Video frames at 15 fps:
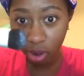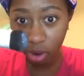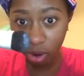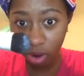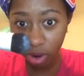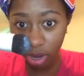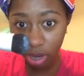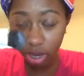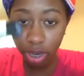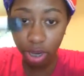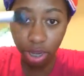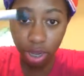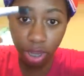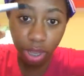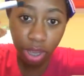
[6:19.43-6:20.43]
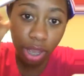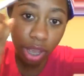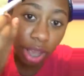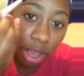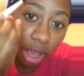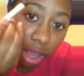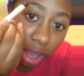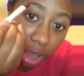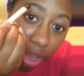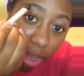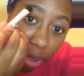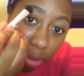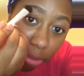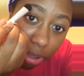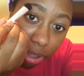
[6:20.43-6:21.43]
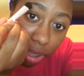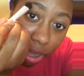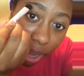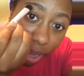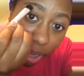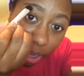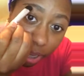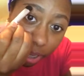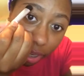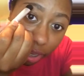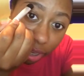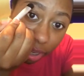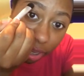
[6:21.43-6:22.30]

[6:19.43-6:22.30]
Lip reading: on and apply it